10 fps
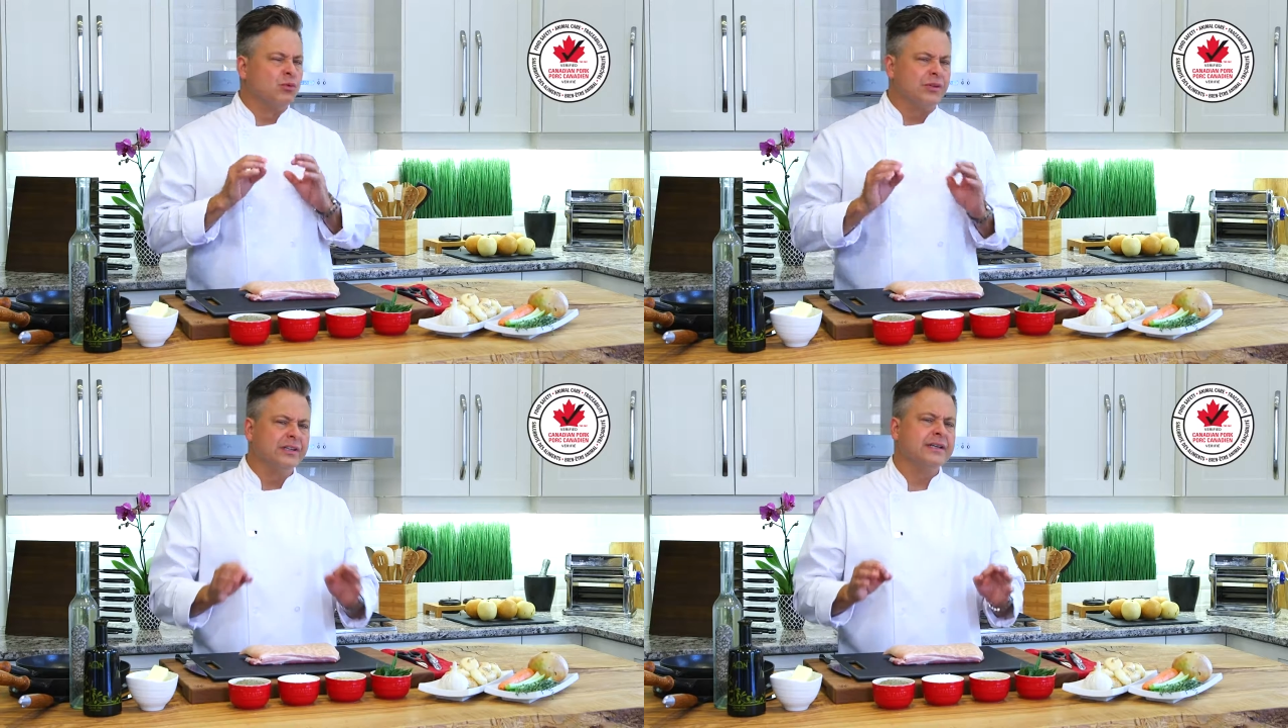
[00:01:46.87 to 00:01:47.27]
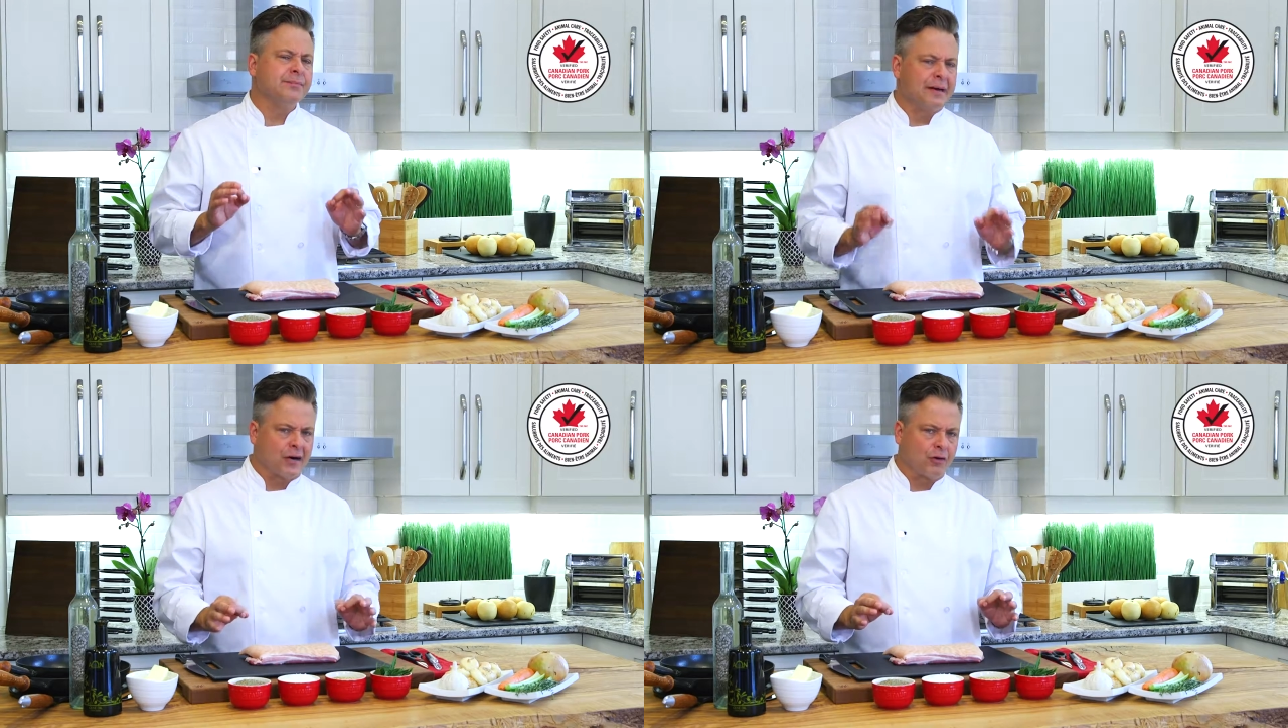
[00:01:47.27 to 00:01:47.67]
really
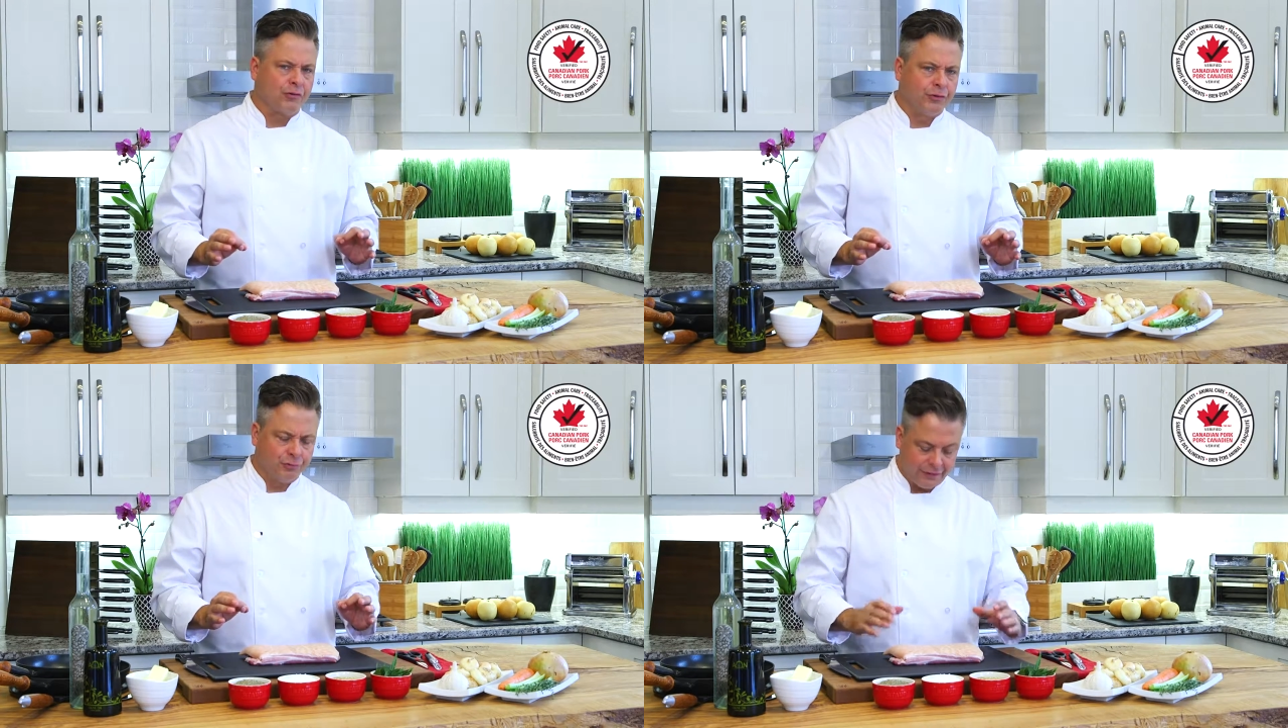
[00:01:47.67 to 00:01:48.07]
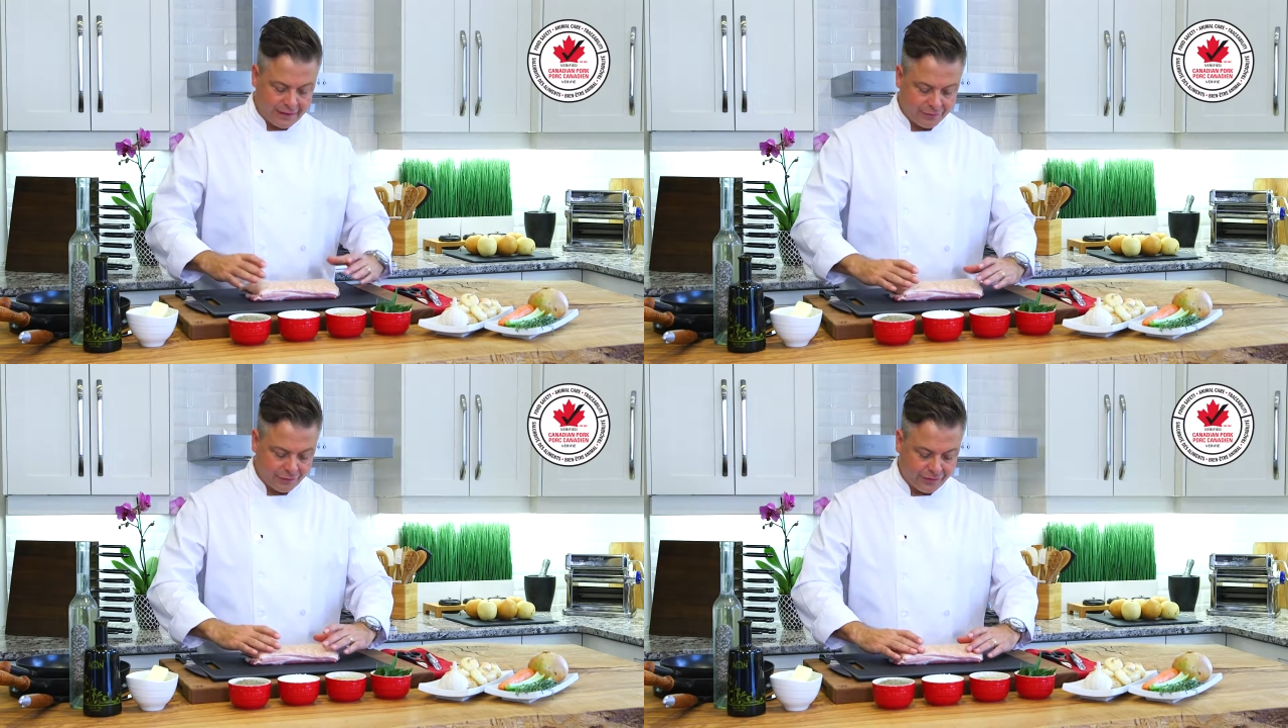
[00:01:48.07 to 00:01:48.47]
powerful
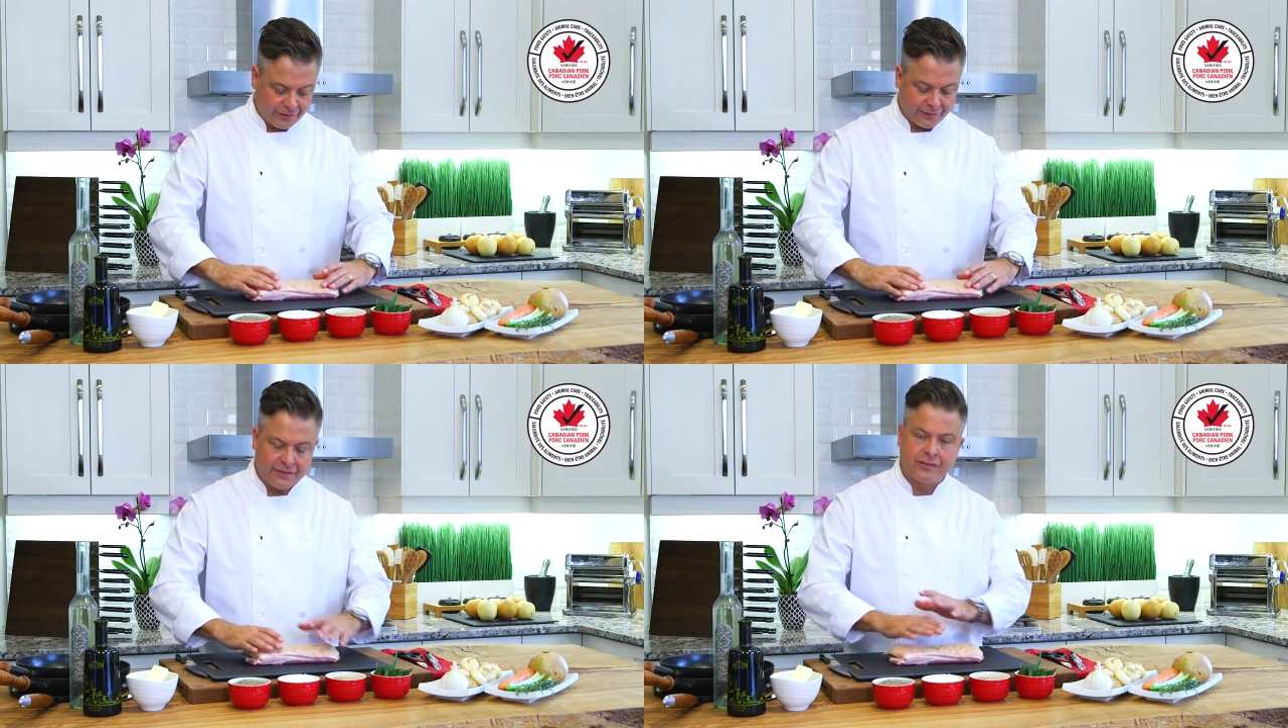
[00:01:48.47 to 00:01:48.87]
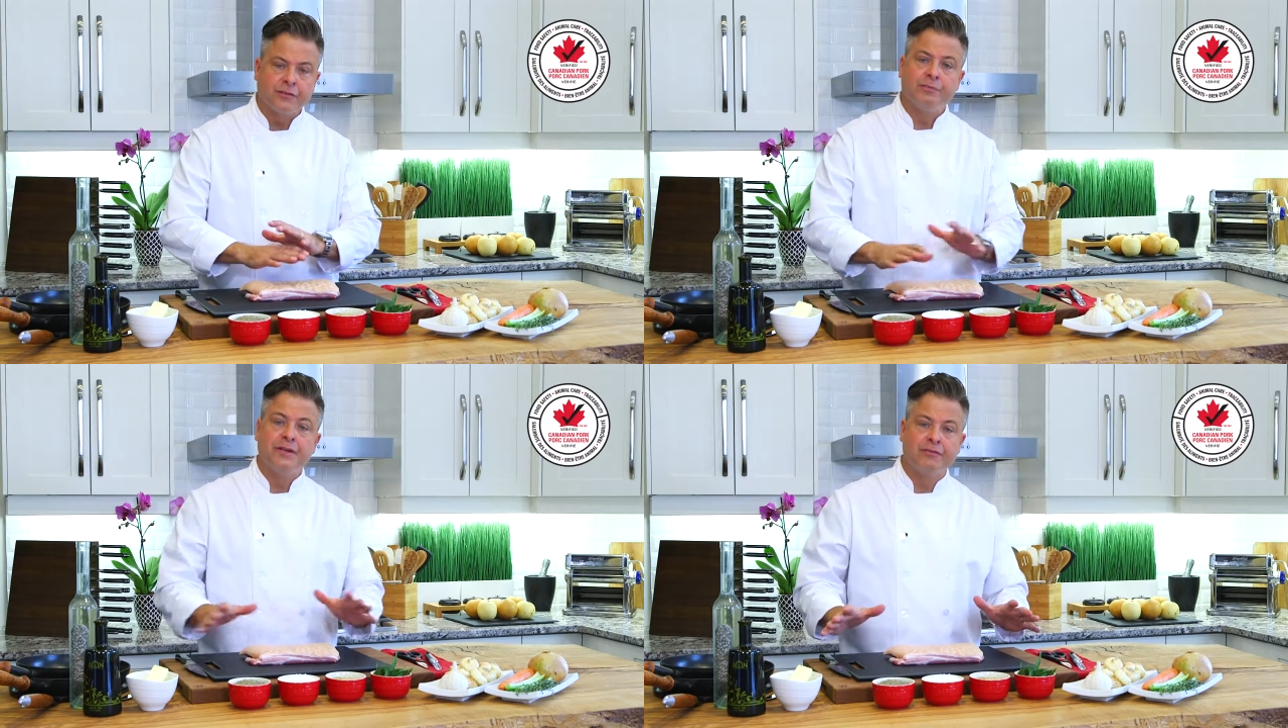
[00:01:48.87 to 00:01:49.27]
flavors here. This is
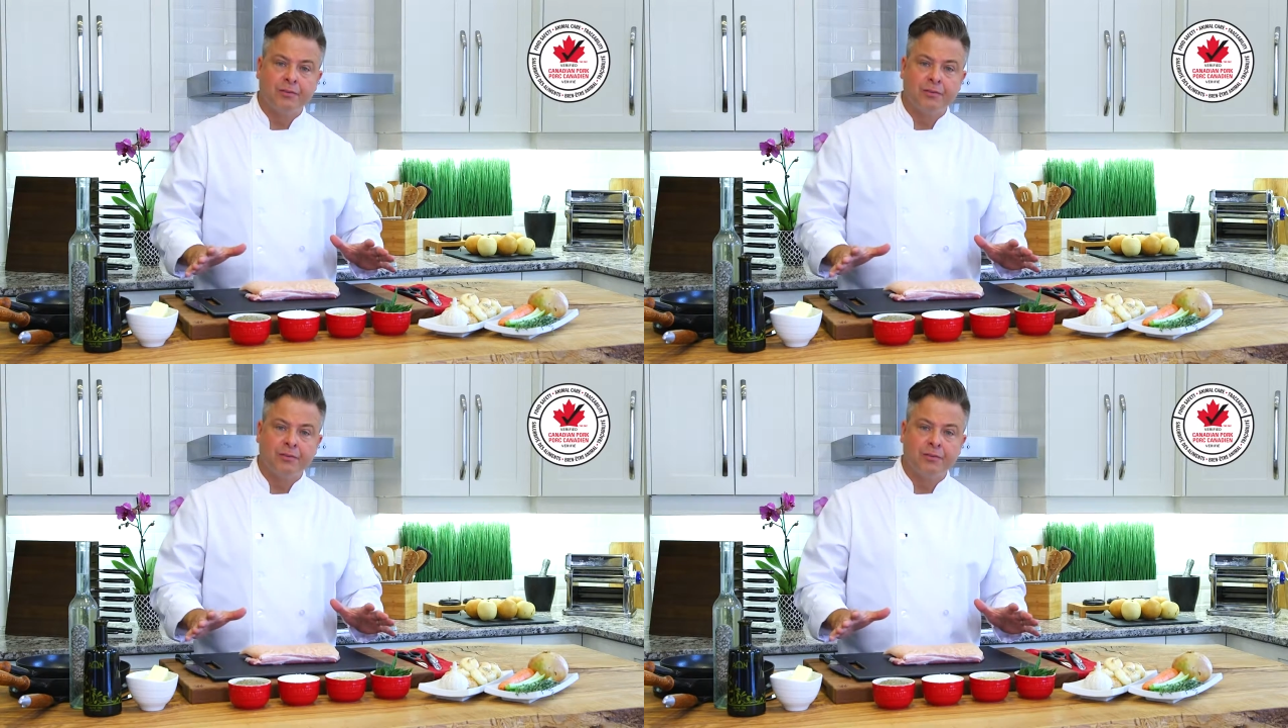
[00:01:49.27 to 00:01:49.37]
a bit of a